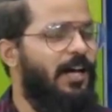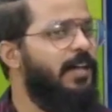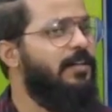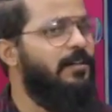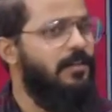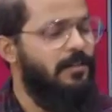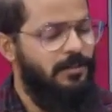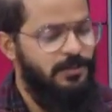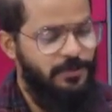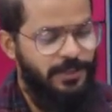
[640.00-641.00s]

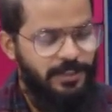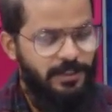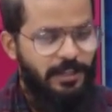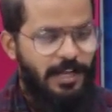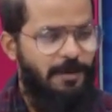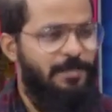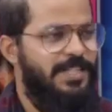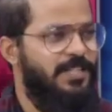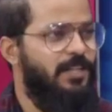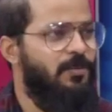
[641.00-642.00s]
are doing
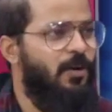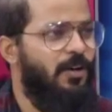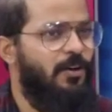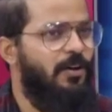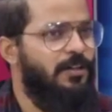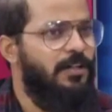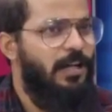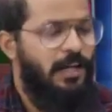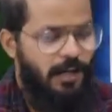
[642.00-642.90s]
amazing work on